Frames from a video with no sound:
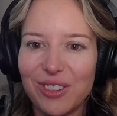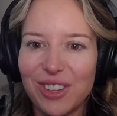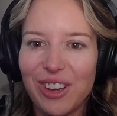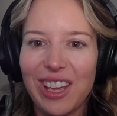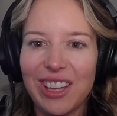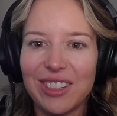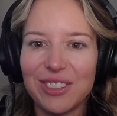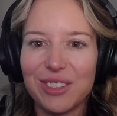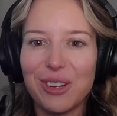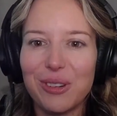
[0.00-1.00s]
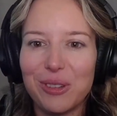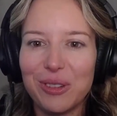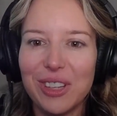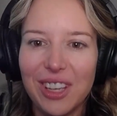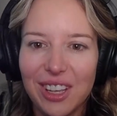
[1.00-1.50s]
Okay, so
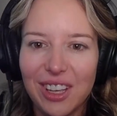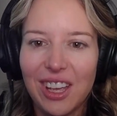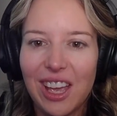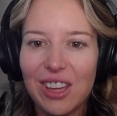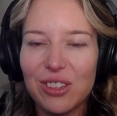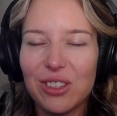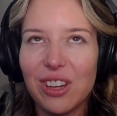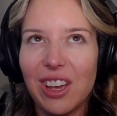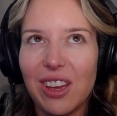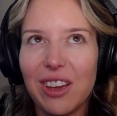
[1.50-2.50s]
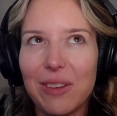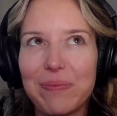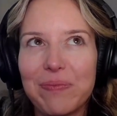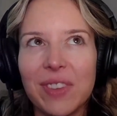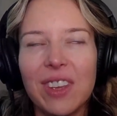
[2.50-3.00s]
as
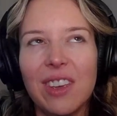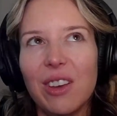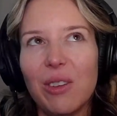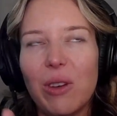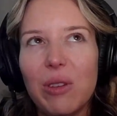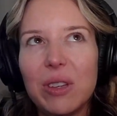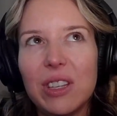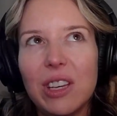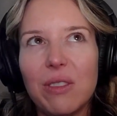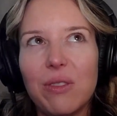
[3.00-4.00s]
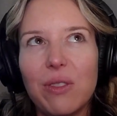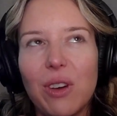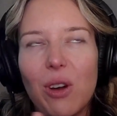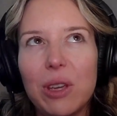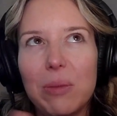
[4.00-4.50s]
I always think of
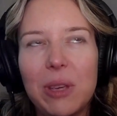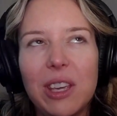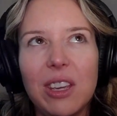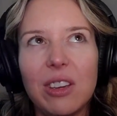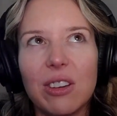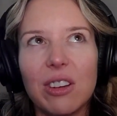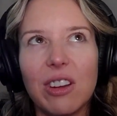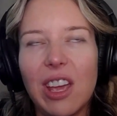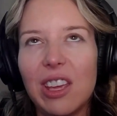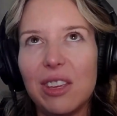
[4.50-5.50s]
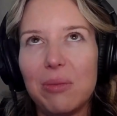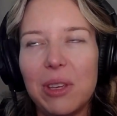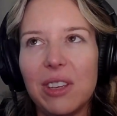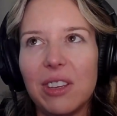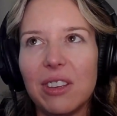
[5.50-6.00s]
OEP or
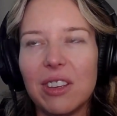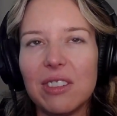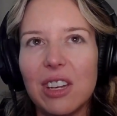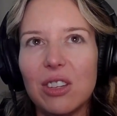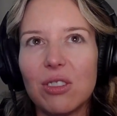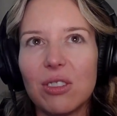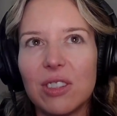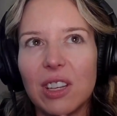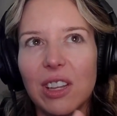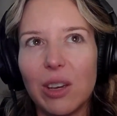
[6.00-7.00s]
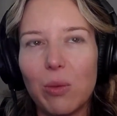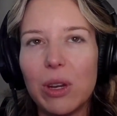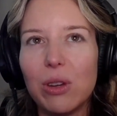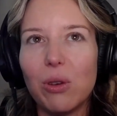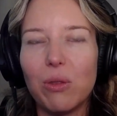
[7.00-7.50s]
AEP as an interesting like
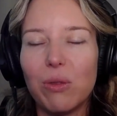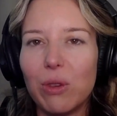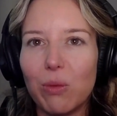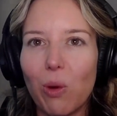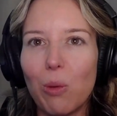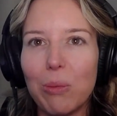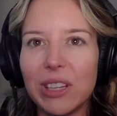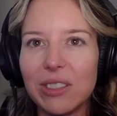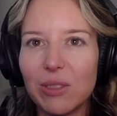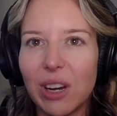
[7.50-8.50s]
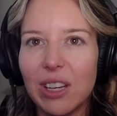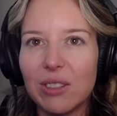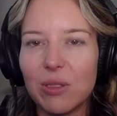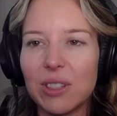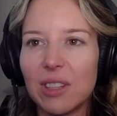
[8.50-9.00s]
window of enrollment, right?
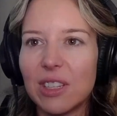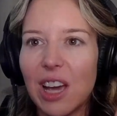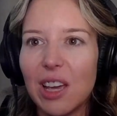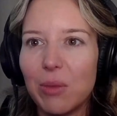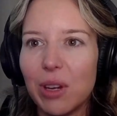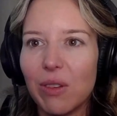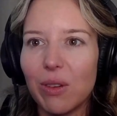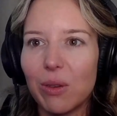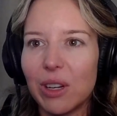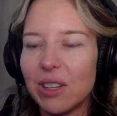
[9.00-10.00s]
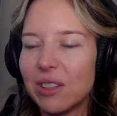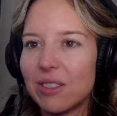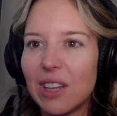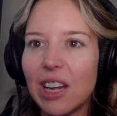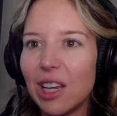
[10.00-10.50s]
So it's the time when everyone is
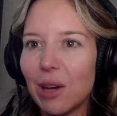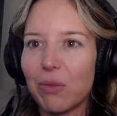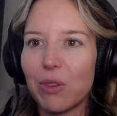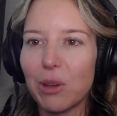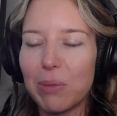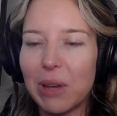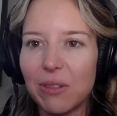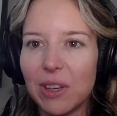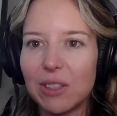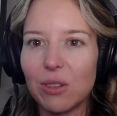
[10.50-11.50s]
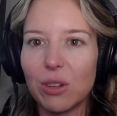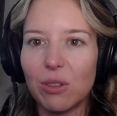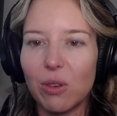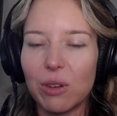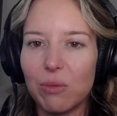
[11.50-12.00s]
signing up for their benefits
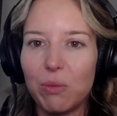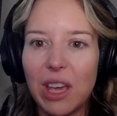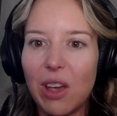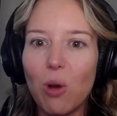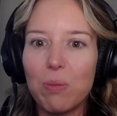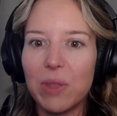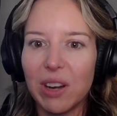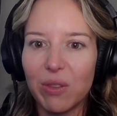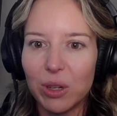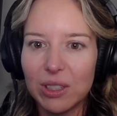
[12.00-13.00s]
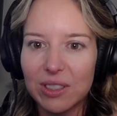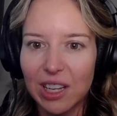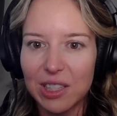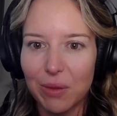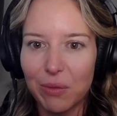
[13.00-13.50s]
or they hope that everyone
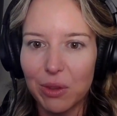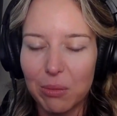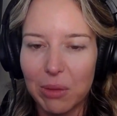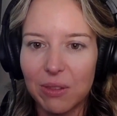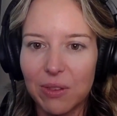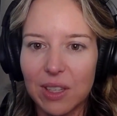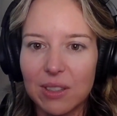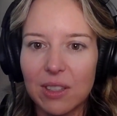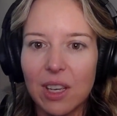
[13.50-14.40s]
signs up for their benefits.